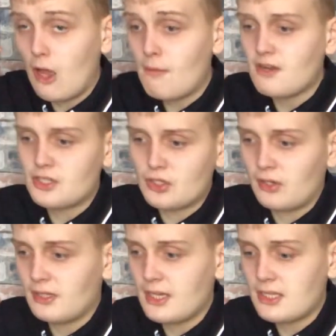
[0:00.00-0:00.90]
I hope you
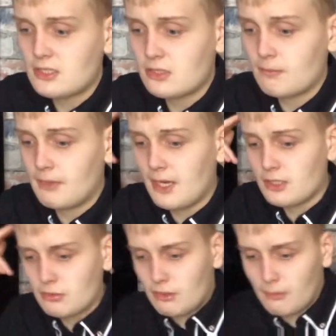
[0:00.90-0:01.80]
enjoyed this. But yeah,
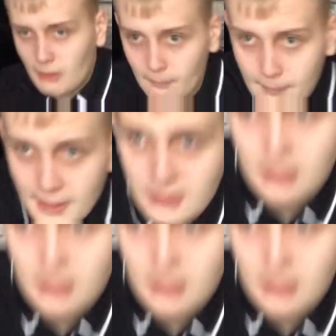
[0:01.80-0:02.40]
subscribe, peace.